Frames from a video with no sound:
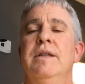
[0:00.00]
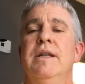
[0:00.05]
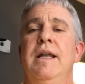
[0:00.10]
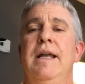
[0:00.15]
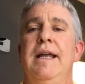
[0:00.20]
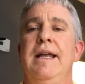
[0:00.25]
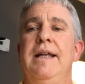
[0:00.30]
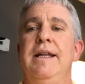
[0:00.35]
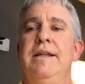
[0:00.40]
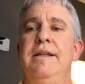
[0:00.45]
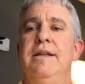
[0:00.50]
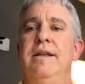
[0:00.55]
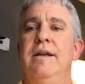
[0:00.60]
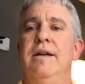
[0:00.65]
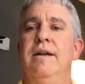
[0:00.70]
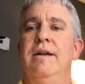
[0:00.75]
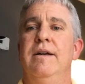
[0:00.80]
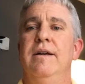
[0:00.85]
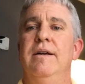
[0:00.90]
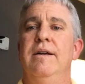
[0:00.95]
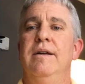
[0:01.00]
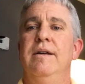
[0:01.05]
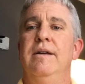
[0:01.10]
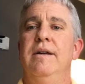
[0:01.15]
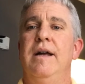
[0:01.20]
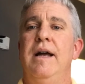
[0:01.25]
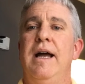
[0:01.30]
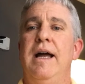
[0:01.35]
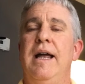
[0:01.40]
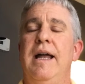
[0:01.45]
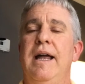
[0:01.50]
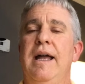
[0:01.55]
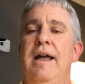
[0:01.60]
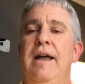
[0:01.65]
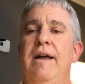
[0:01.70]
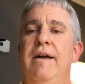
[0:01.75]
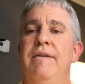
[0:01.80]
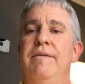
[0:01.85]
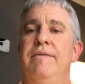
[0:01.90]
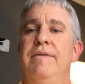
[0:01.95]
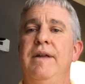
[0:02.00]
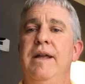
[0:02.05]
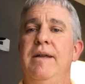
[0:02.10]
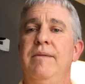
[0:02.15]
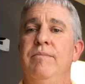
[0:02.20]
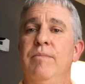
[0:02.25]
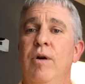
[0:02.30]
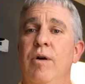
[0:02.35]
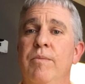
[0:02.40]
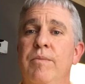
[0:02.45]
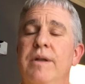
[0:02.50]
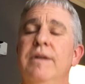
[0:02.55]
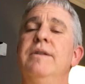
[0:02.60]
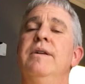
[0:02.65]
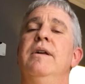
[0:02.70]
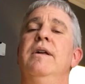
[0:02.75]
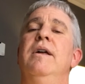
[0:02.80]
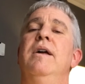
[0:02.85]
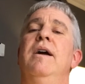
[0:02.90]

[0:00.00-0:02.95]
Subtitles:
and I have a moment